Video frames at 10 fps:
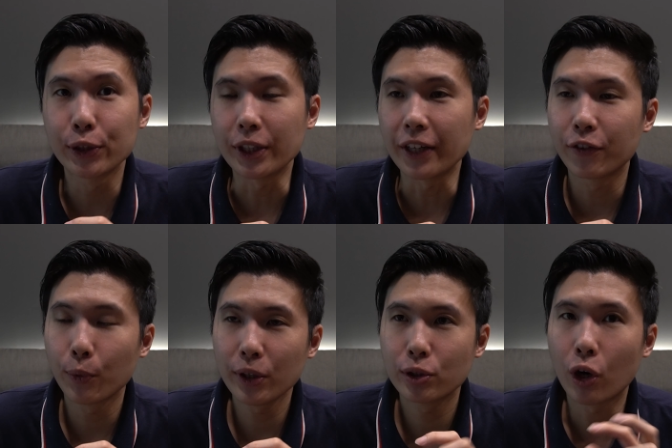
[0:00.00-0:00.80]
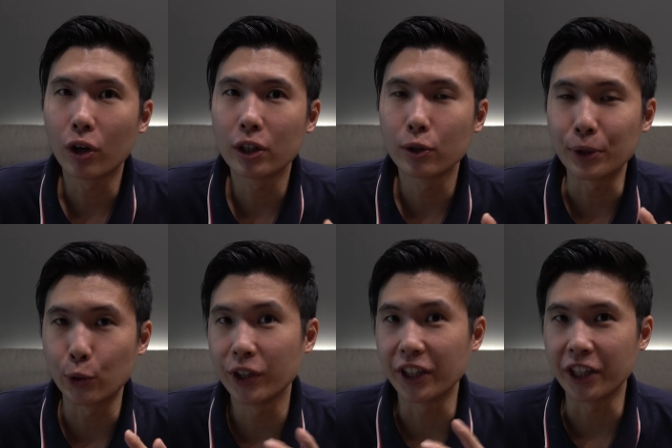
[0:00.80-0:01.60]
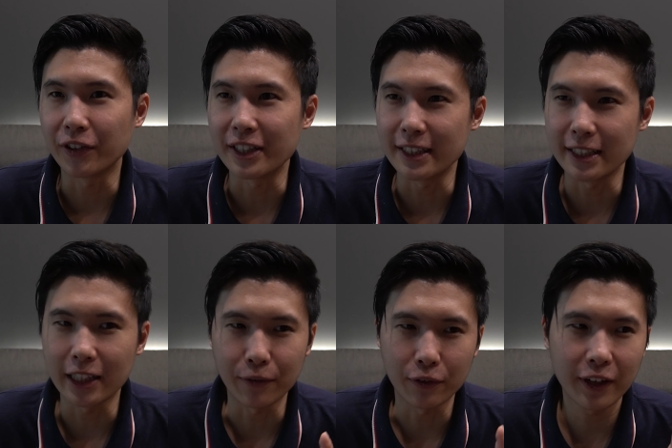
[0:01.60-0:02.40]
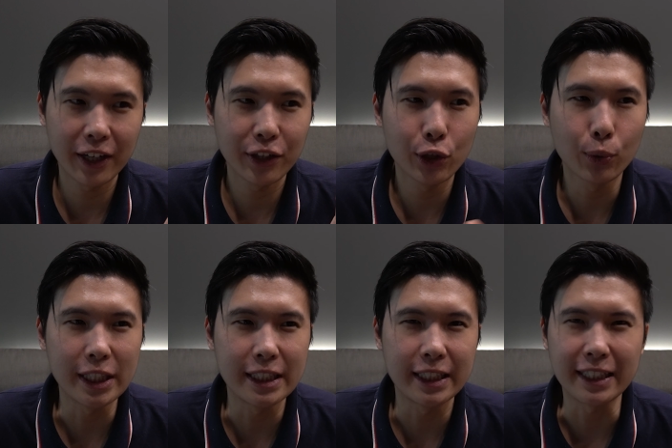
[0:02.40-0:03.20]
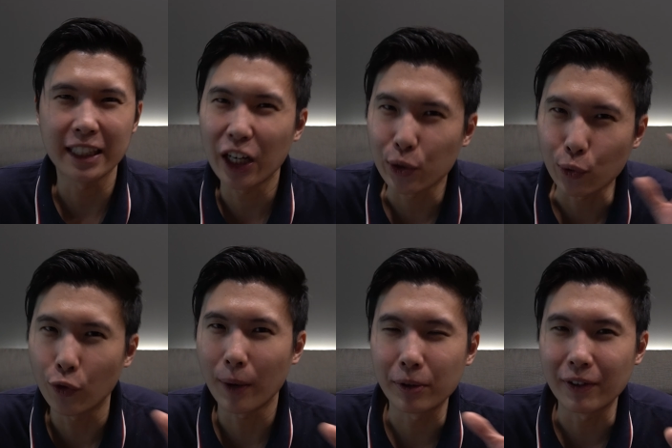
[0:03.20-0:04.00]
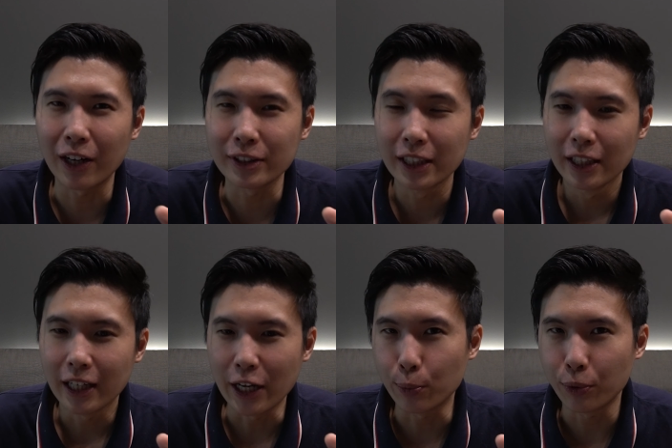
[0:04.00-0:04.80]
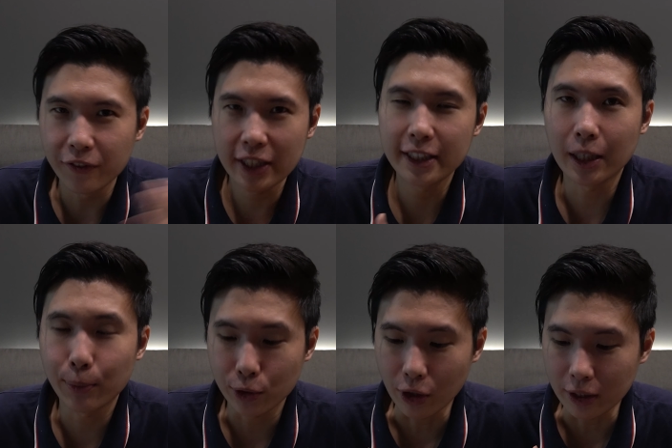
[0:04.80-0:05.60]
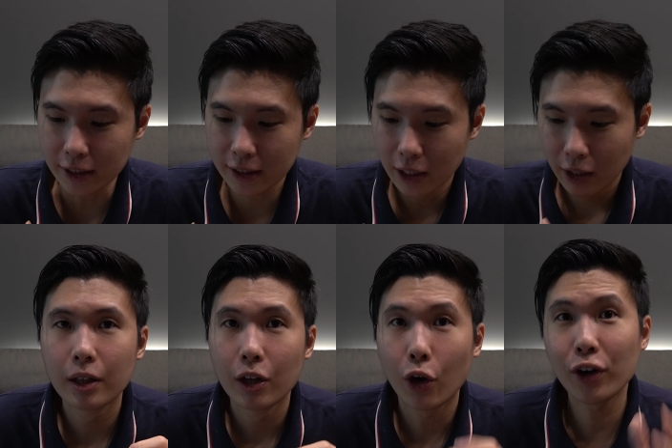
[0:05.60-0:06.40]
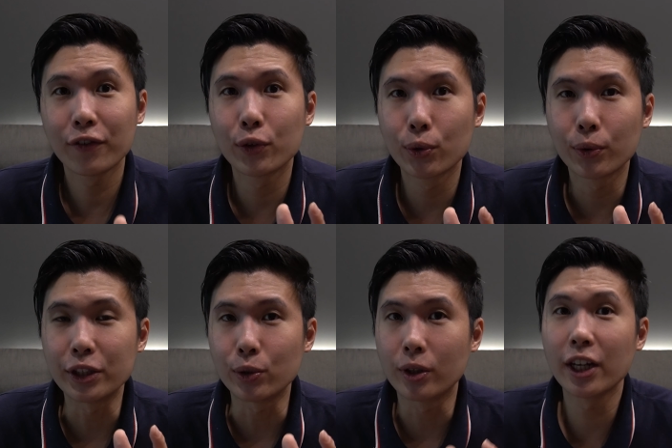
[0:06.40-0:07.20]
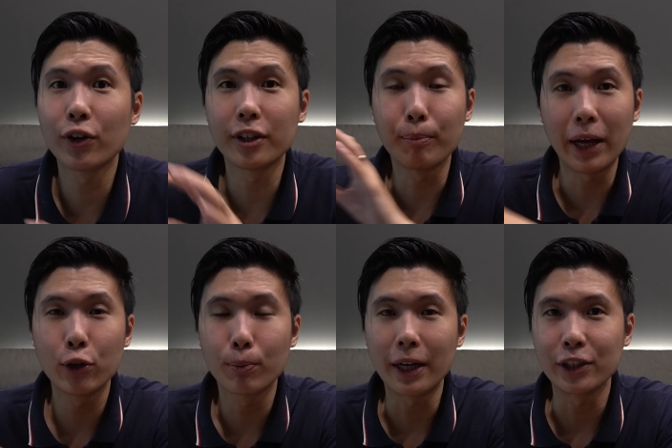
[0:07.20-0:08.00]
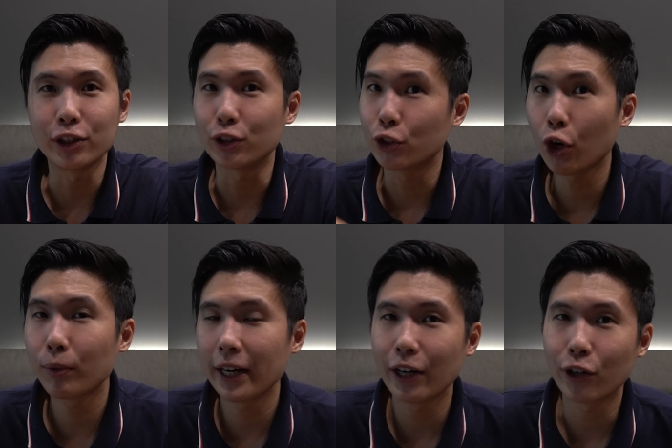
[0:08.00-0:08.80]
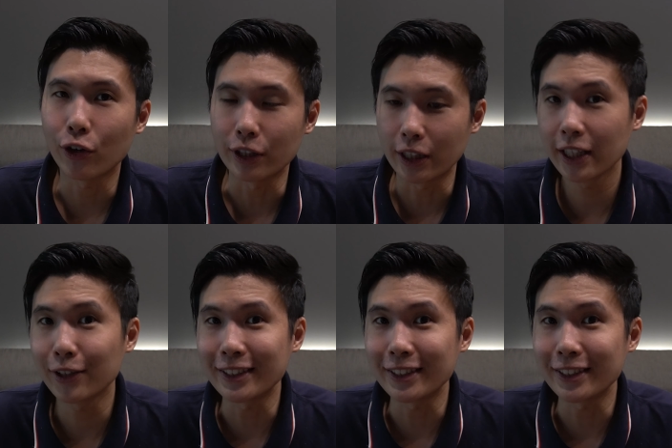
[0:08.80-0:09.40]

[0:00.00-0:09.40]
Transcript: note, if you want to toggle between the currencies, like if you find USD is hard to wrap around and you prefer Singapore dollars, all you have to do is to click on the menu button on the top right hand corner, click